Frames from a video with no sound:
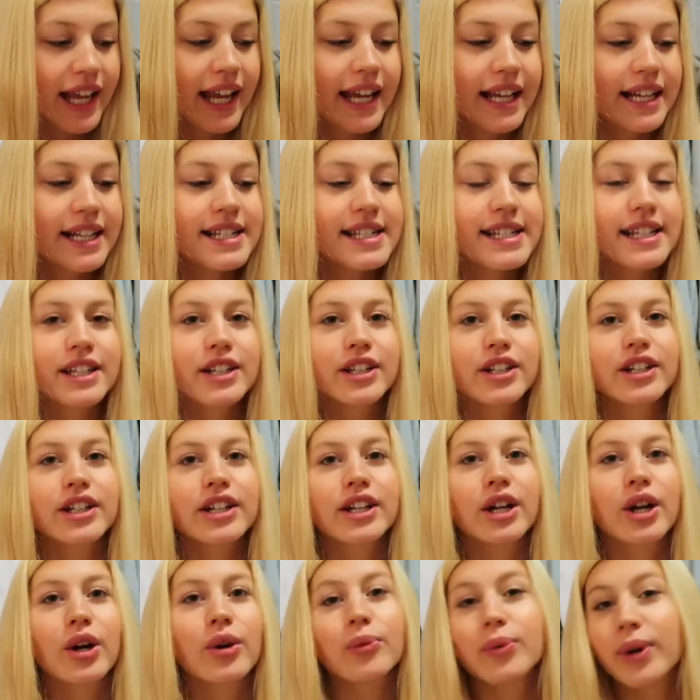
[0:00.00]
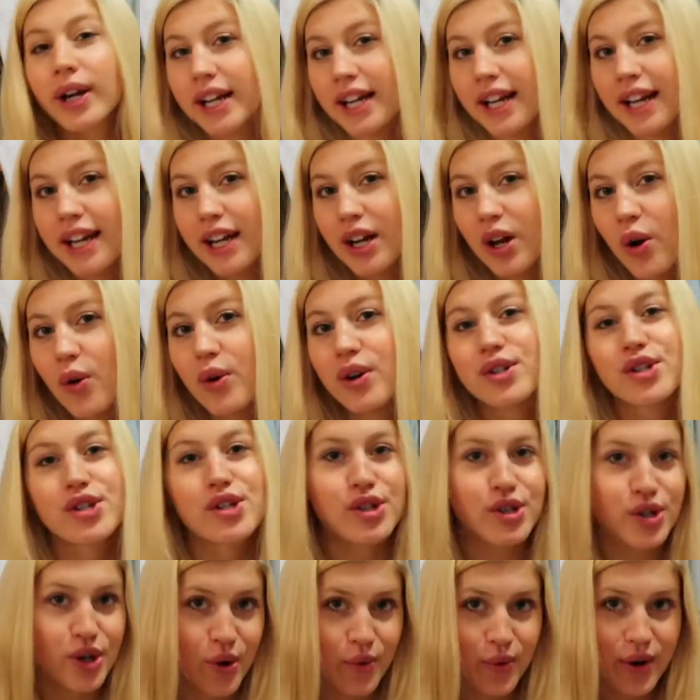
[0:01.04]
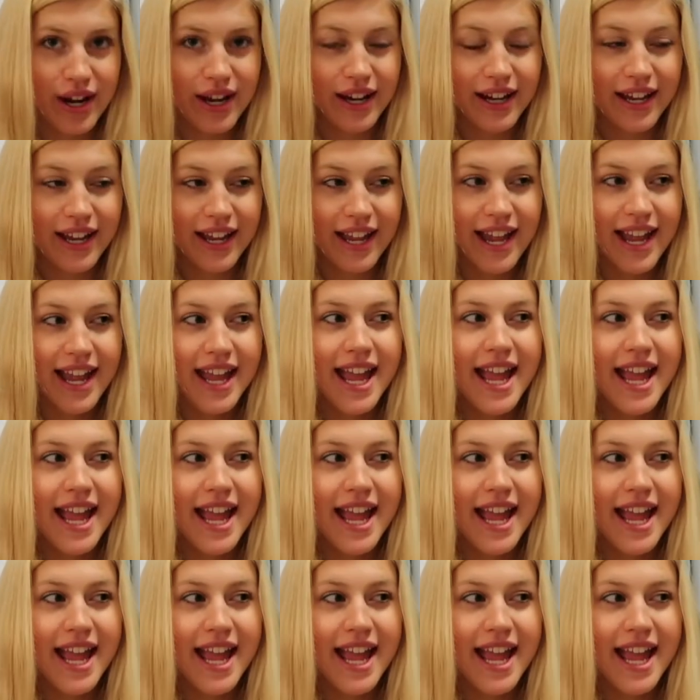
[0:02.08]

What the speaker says: it is either raining or snowing,